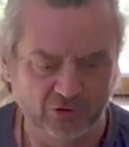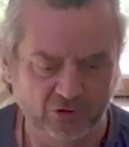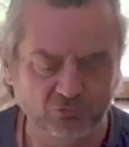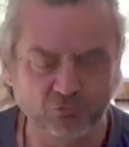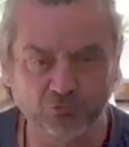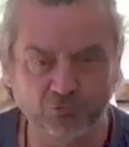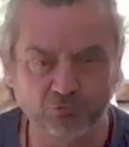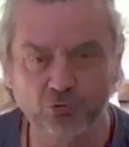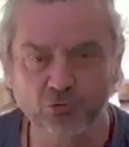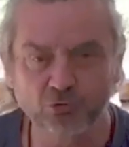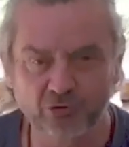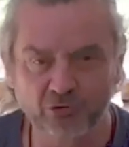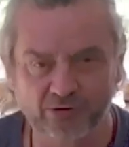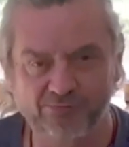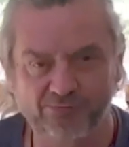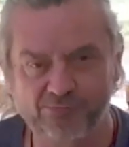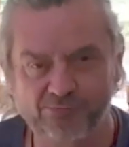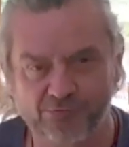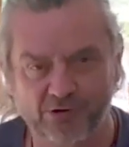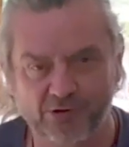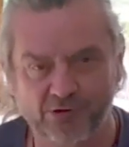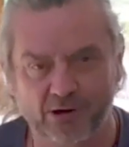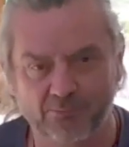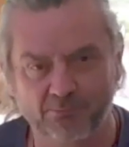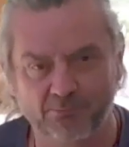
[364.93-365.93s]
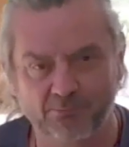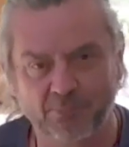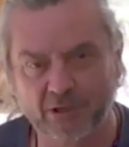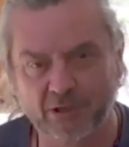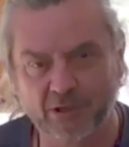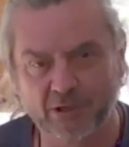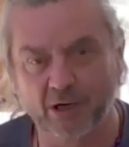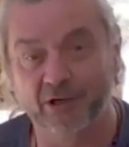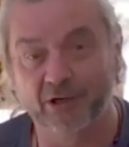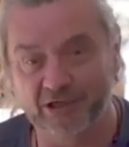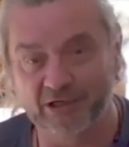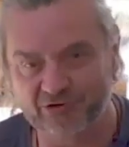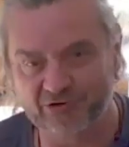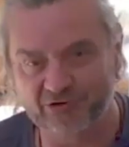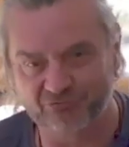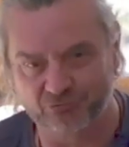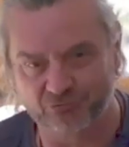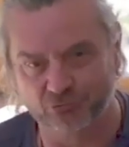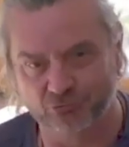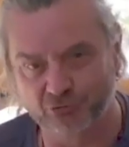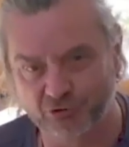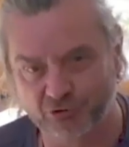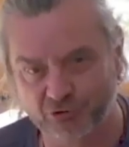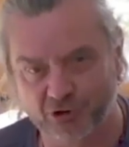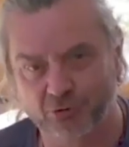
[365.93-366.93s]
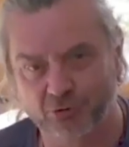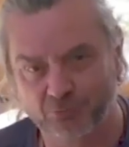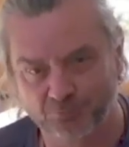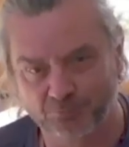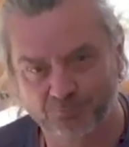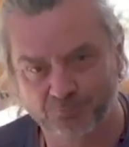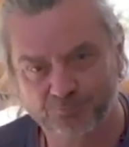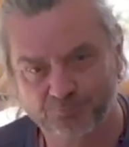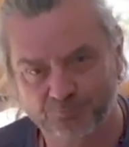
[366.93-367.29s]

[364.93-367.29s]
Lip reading: rule of thumb guide for you